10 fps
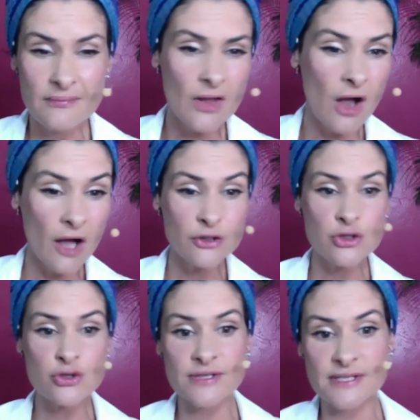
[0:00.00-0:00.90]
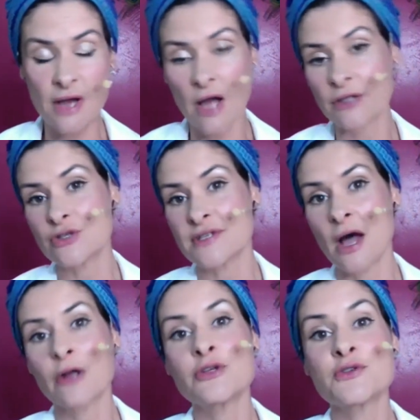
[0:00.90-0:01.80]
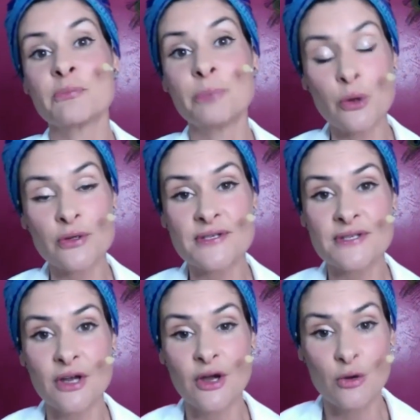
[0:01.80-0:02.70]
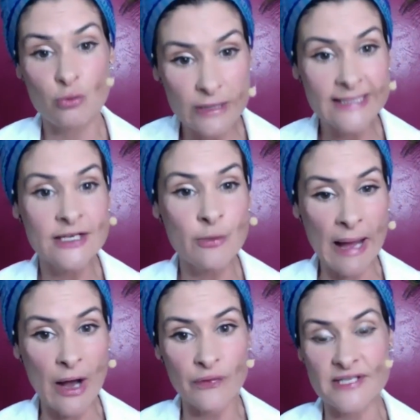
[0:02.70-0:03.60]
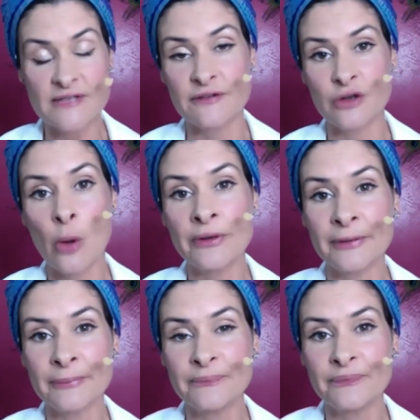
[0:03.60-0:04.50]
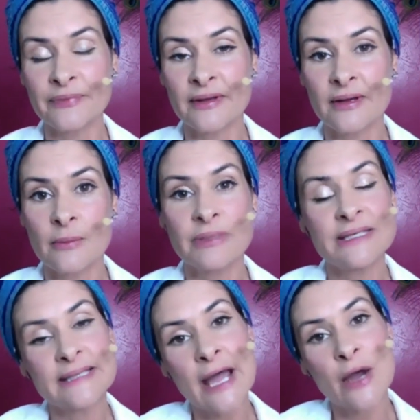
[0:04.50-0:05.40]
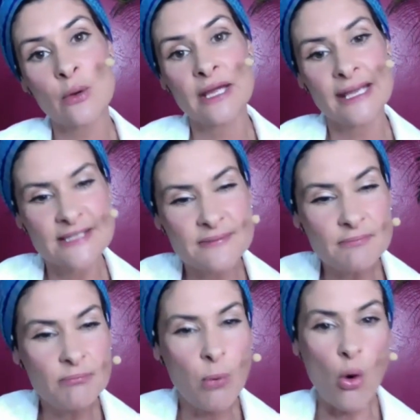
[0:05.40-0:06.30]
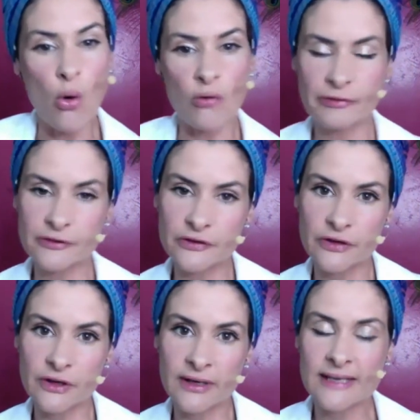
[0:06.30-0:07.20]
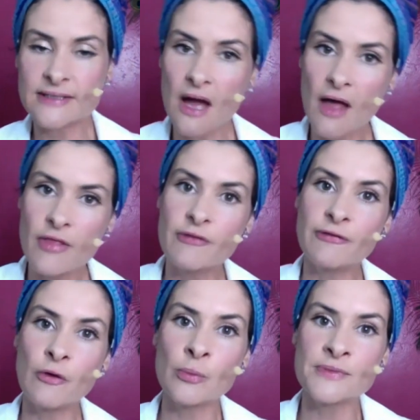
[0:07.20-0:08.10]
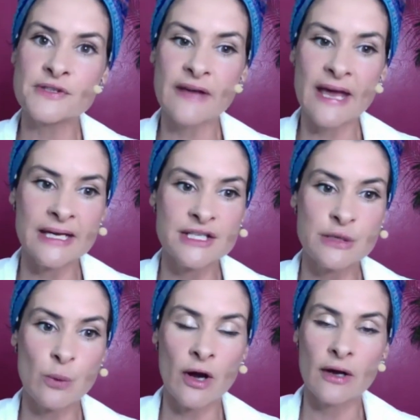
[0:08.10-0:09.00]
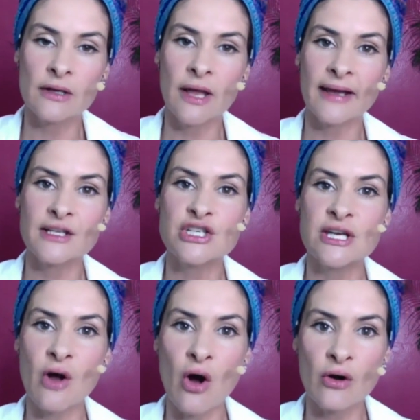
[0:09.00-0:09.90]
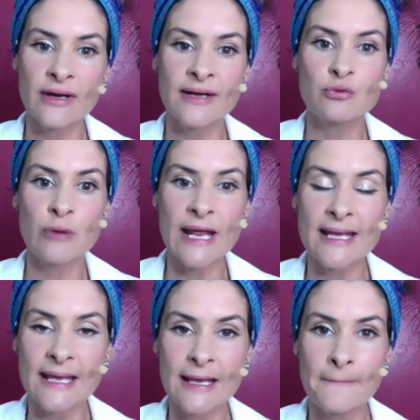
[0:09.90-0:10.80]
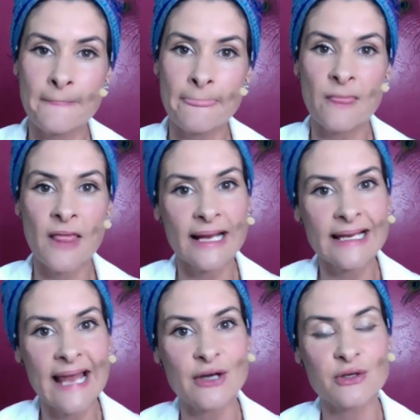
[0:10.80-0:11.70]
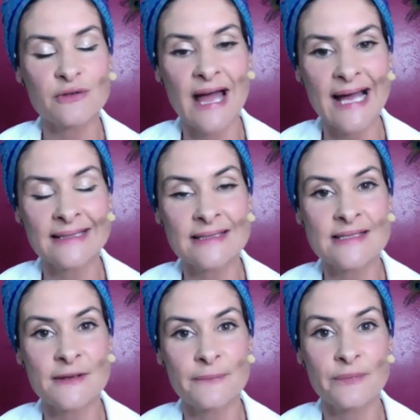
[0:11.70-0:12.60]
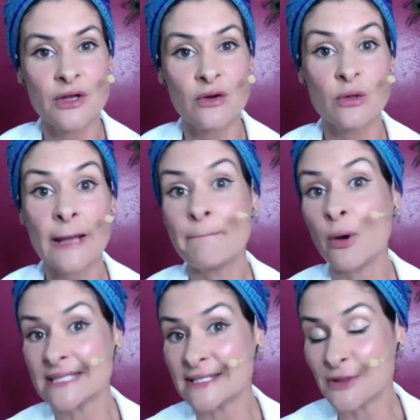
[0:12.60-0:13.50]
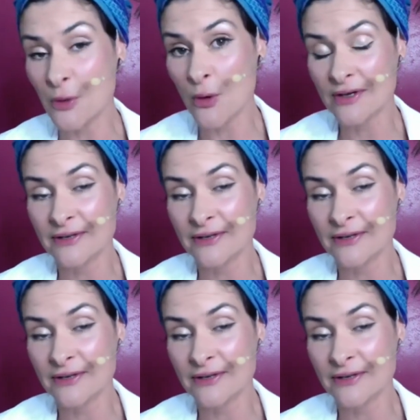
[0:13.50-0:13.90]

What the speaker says: Hundreds and hundreds and hundreds of books written about this phenomenon. But now it's morphed into other forms of energy work, like Qigong and Reiki, like laying on of hands, or like body talk.